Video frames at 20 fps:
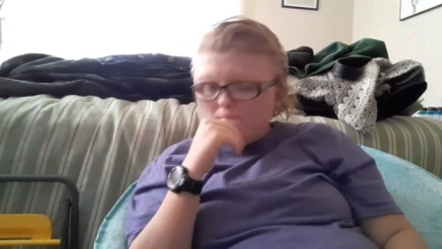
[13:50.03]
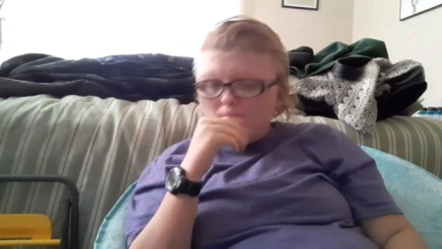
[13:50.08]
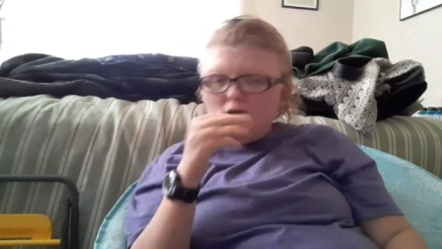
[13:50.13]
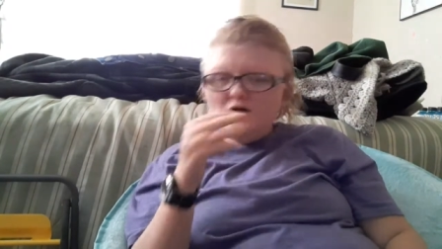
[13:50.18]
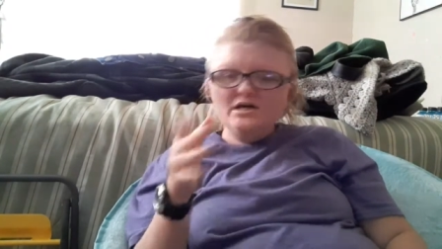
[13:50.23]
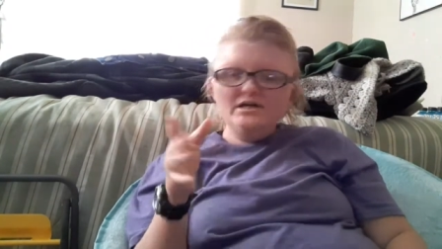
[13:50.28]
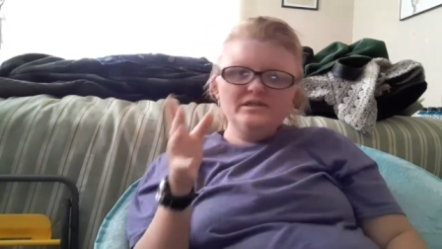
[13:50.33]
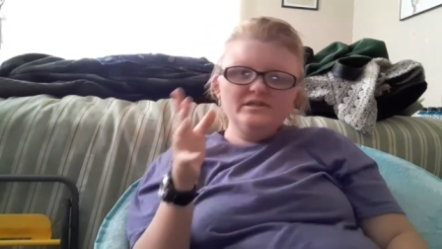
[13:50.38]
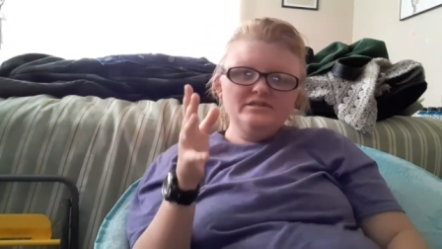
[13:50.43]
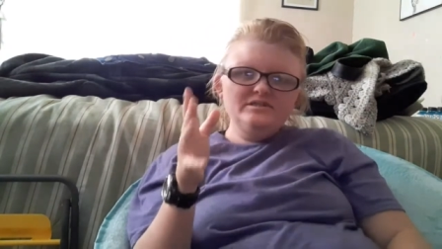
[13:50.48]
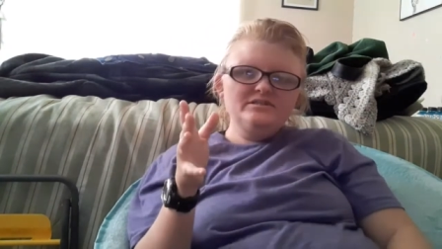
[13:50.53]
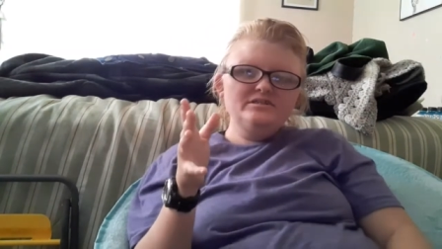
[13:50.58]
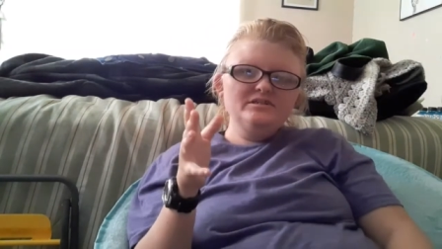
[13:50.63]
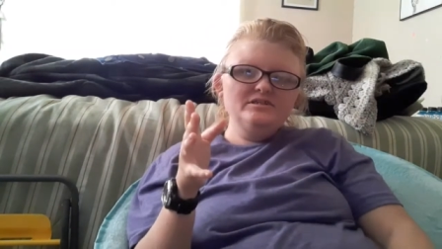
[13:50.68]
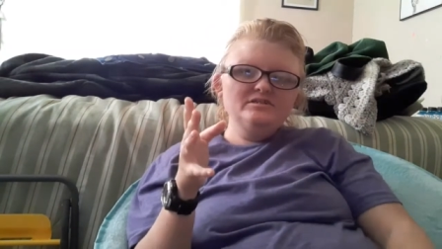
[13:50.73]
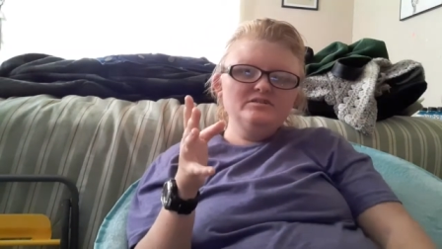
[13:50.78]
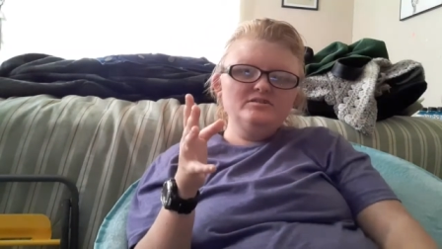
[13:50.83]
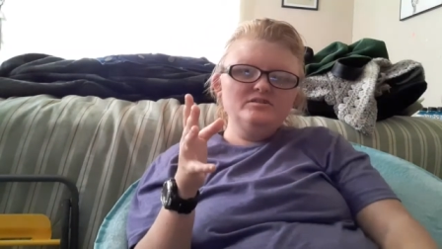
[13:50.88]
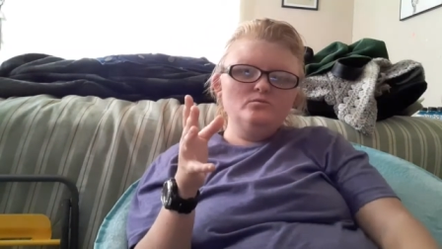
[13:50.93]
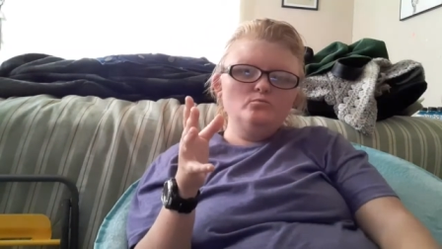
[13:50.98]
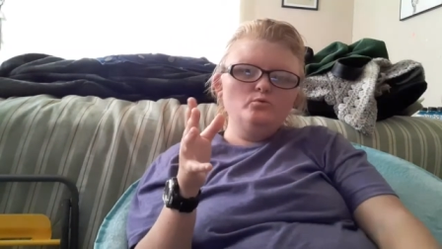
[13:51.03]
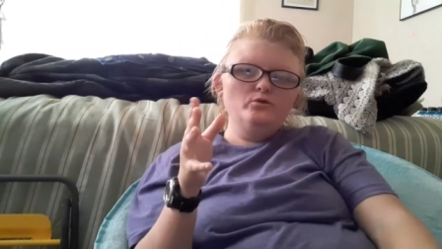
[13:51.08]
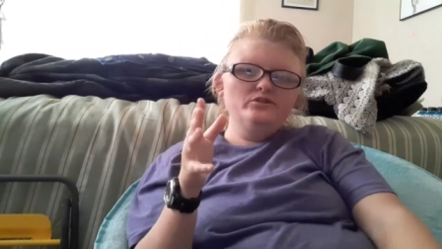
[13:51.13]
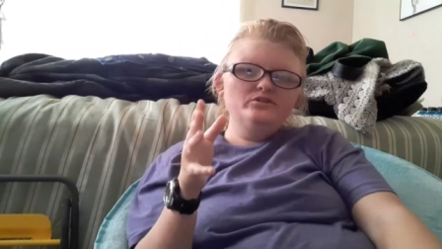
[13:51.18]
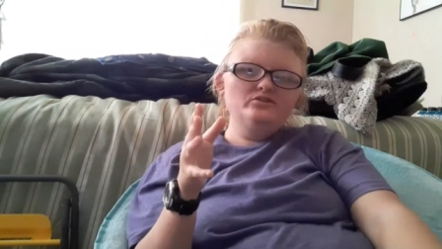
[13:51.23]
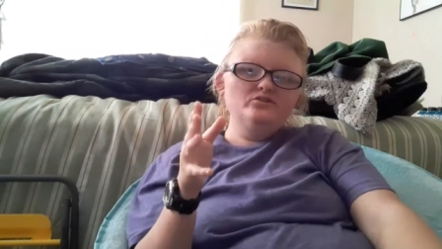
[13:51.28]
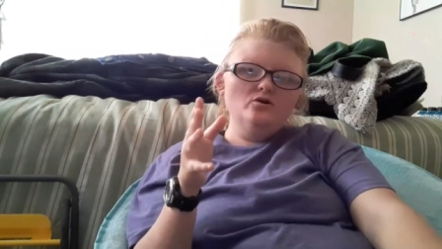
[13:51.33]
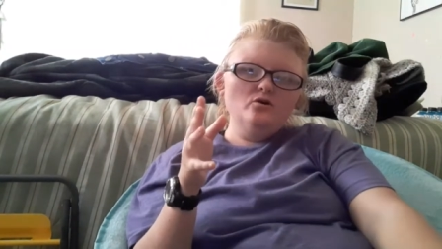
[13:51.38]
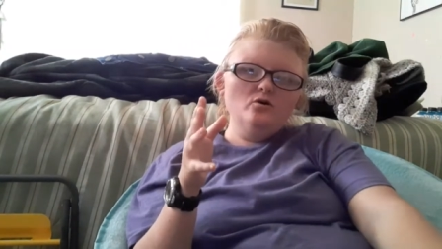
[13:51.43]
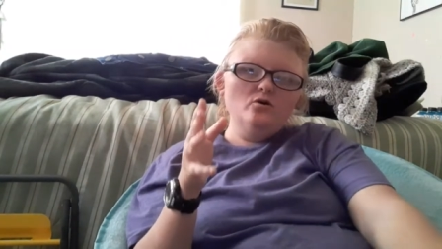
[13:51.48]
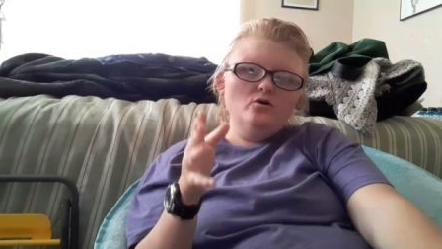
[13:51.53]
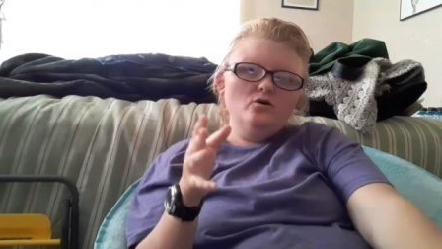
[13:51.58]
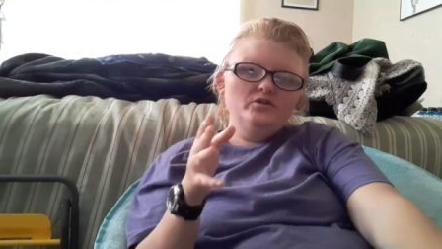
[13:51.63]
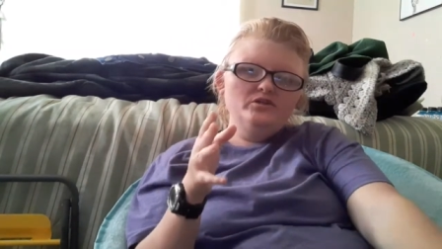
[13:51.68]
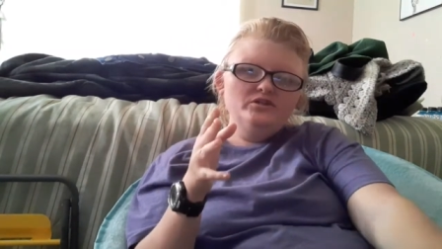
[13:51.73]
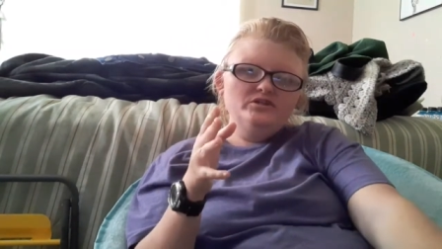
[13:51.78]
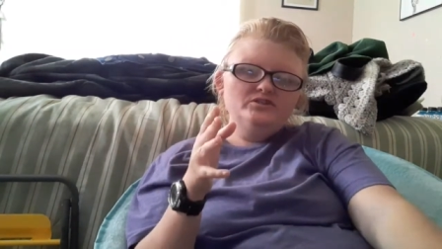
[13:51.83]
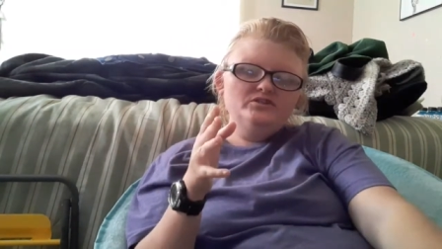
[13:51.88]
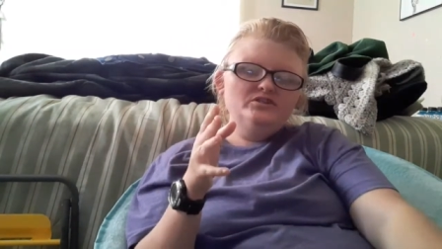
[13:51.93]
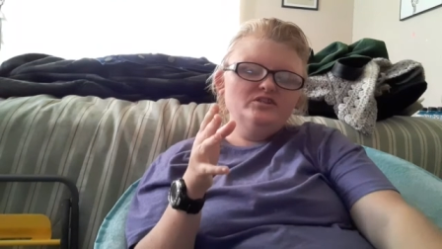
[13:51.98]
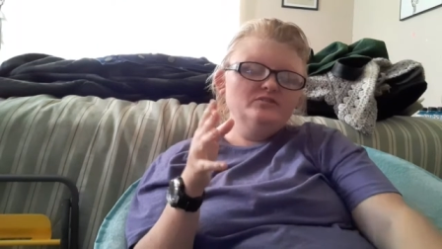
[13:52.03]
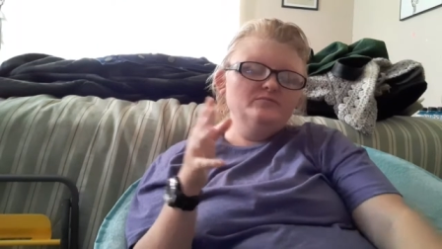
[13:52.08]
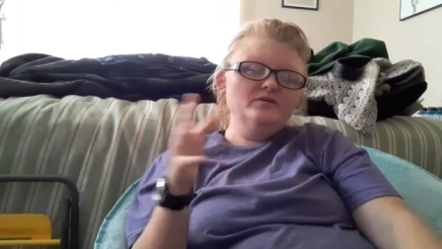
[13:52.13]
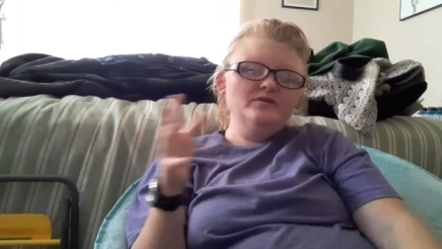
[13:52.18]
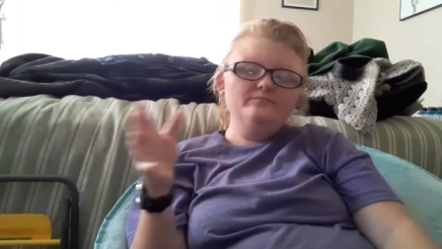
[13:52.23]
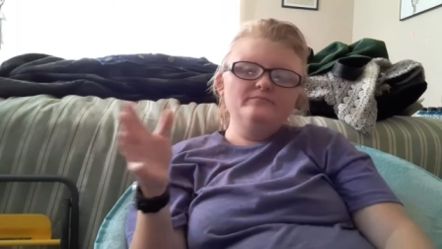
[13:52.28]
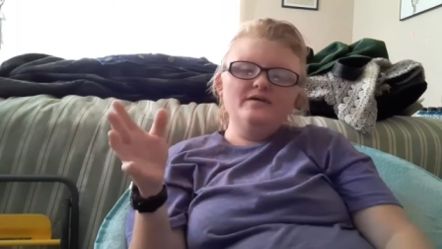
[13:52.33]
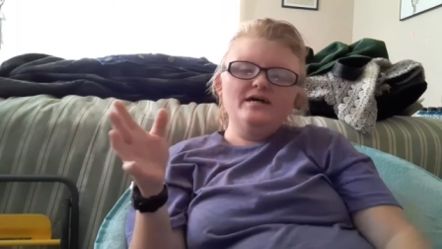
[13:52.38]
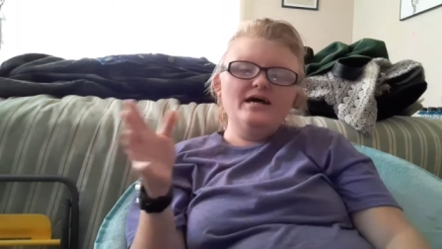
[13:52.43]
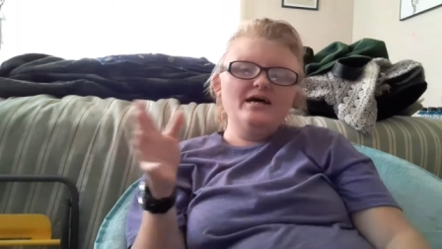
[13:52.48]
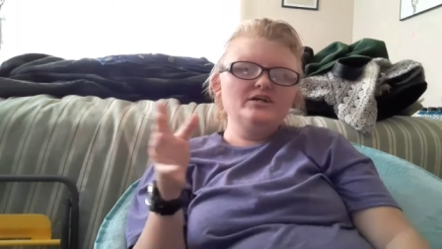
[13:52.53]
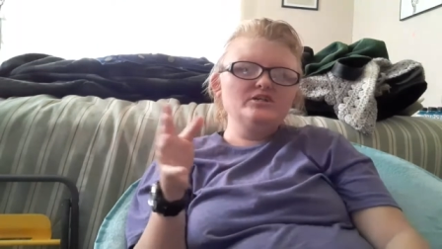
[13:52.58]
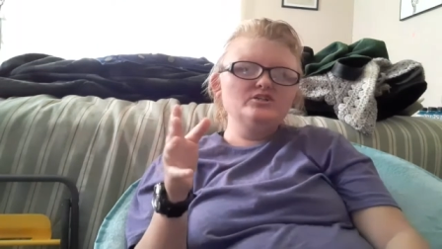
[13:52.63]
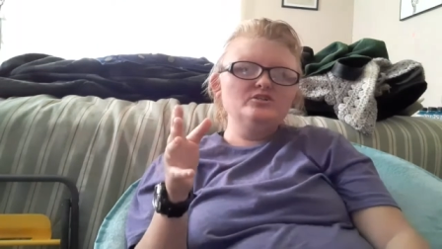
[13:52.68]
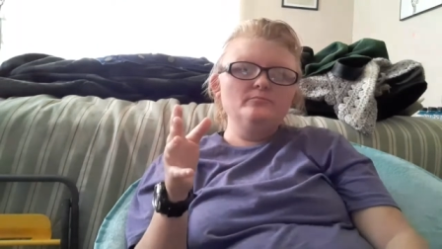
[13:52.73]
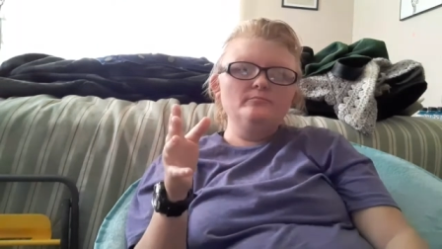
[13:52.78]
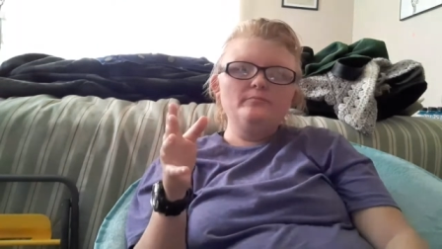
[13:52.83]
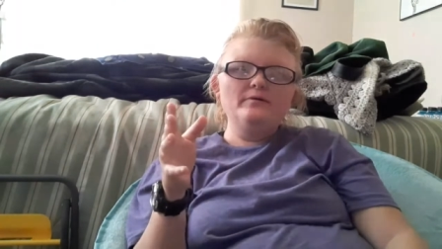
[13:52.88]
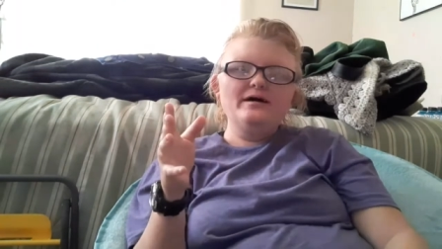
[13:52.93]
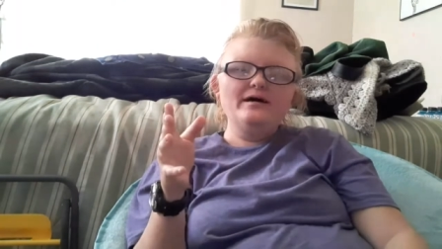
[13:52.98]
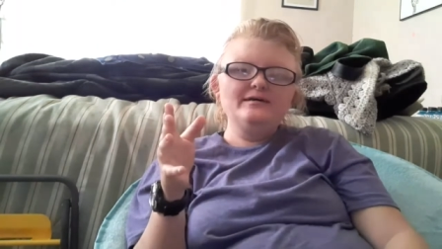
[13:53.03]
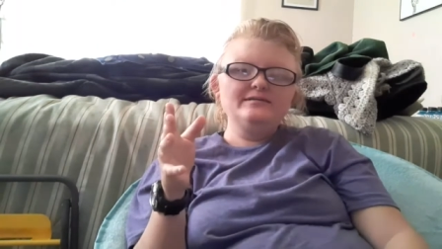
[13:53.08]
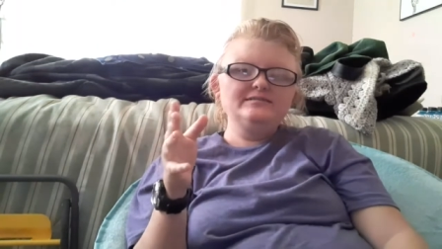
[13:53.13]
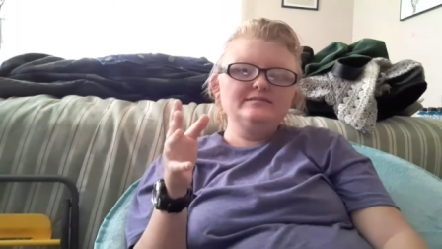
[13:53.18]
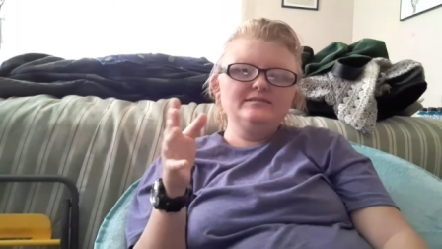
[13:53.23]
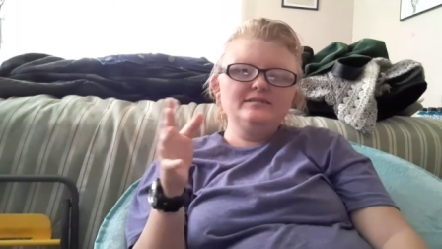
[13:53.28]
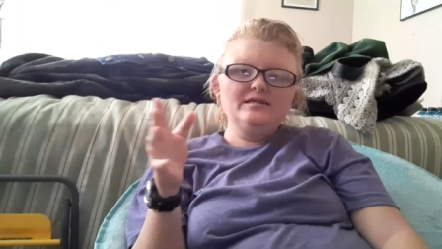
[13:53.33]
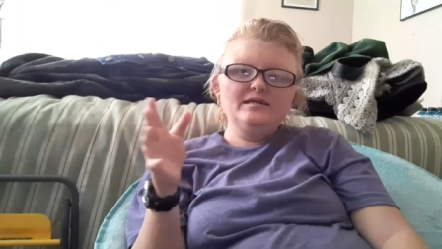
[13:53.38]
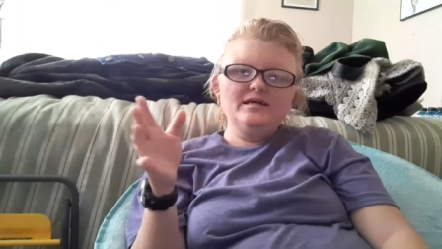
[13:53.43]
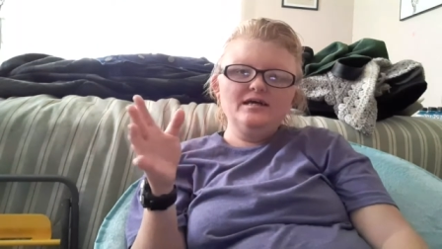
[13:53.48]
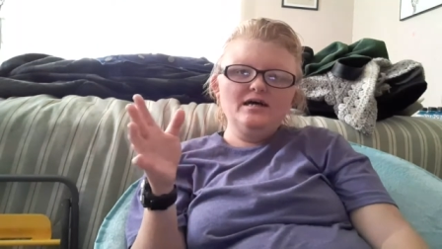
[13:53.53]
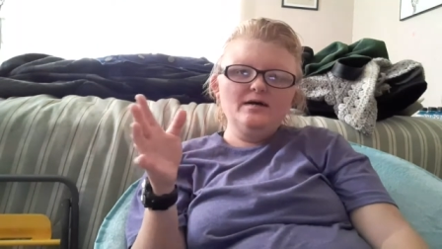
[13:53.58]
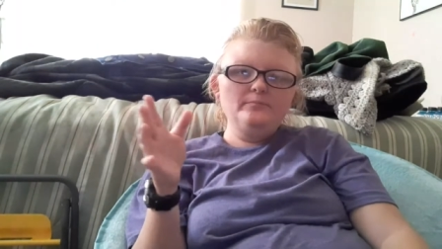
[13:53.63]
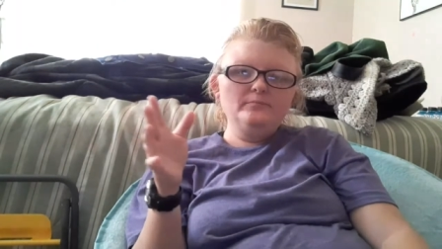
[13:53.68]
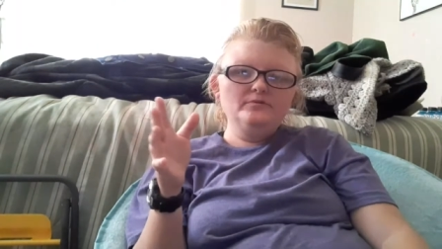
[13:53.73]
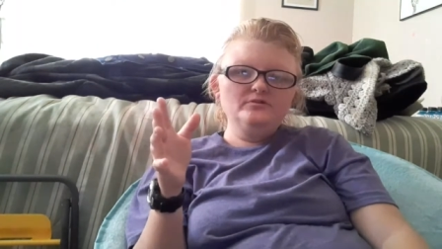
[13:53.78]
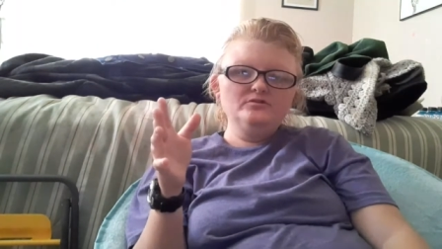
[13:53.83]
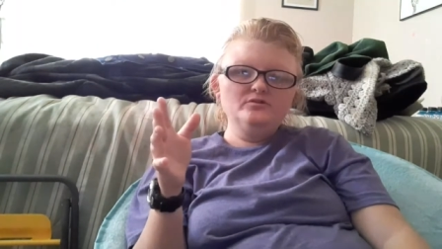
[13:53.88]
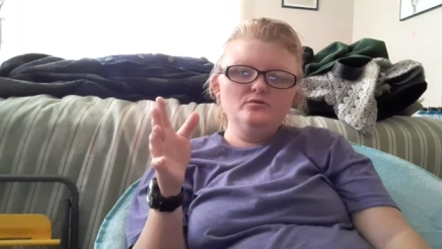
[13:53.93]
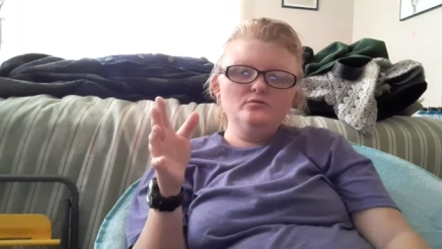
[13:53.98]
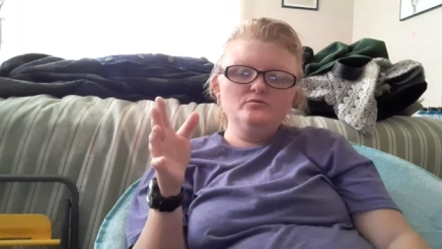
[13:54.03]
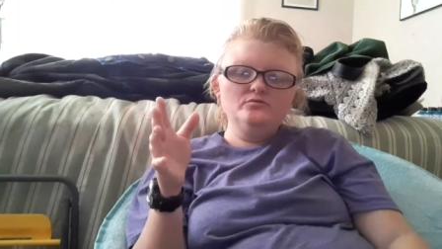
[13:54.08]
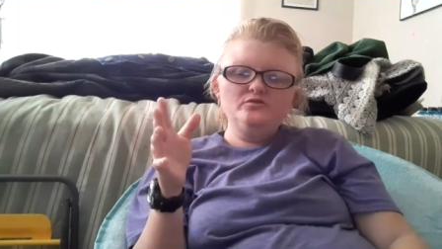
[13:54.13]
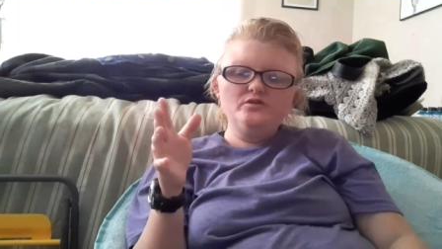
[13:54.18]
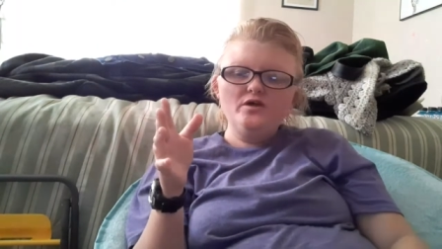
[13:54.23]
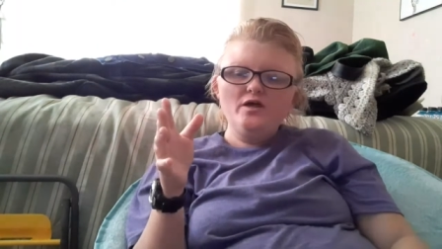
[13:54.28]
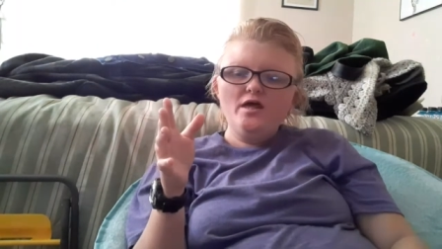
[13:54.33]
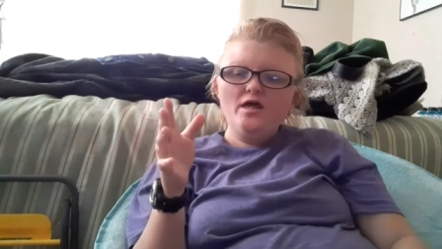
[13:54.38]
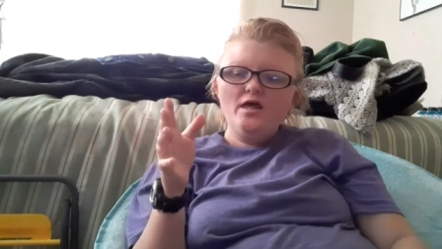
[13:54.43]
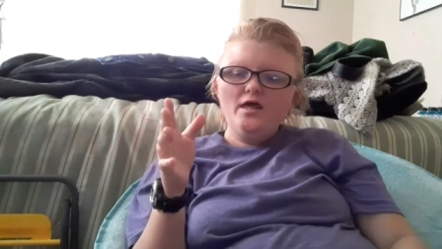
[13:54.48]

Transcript: But in the season, we saw all these action-packed episodes,